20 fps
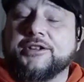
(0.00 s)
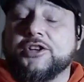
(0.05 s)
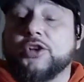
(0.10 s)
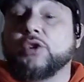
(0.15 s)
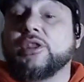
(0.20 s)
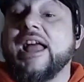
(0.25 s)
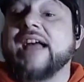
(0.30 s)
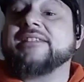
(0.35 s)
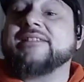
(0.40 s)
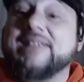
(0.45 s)

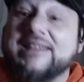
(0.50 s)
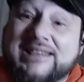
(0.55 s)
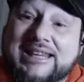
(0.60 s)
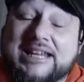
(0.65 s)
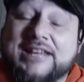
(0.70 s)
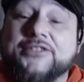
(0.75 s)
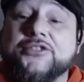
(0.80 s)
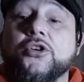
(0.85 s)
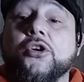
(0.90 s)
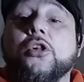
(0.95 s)
less
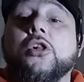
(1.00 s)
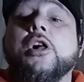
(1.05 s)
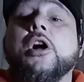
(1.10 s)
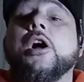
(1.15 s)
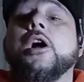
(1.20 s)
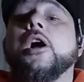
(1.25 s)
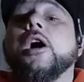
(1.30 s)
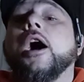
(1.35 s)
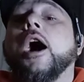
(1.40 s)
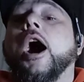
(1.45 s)
lethal
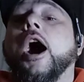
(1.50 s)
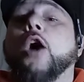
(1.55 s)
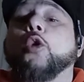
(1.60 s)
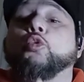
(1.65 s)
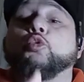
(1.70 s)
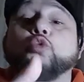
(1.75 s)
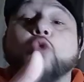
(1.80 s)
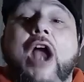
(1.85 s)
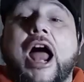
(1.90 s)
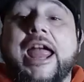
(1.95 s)

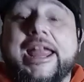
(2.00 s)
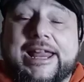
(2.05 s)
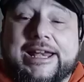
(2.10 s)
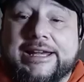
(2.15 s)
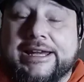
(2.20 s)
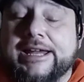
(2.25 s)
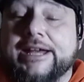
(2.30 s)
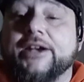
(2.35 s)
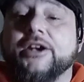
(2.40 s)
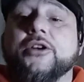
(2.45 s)

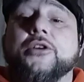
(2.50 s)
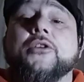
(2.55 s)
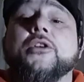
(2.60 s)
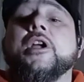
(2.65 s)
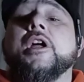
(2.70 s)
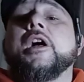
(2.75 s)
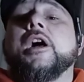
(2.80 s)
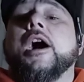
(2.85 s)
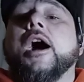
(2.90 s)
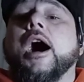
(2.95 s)
riot gear,
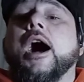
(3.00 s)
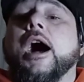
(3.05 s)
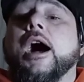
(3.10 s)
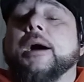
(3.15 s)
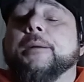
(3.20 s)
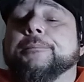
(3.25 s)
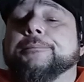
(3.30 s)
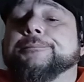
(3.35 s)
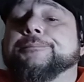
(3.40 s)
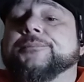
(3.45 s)

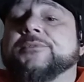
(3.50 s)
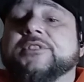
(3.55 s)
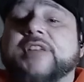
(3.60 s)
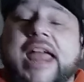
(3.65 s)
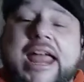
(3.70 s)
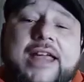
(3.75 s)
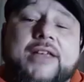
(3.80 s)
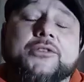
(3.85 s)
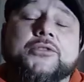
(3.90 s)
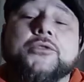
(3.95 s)

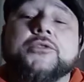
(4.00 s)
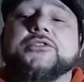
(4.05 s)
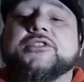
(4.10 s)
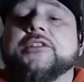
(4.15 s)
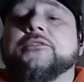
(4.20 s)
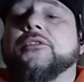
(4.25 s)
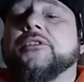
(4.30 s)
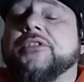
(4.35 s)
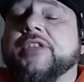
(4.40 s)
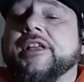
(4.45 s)
tasers,
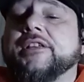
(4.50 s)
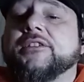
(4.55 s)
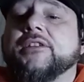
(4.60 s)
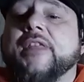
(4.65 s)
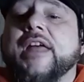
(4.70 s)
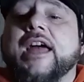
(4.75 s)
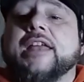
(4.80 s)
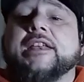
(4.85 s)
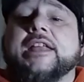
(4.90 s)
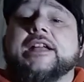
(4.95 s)
different things of
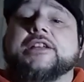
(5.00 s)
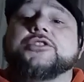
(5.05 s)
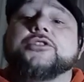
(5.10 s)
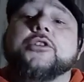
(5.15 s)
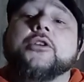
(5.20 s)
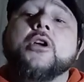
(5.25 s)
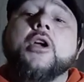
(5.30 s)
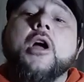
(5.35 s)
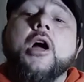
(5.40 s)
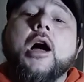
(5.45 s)
that
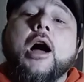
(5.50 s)
nature.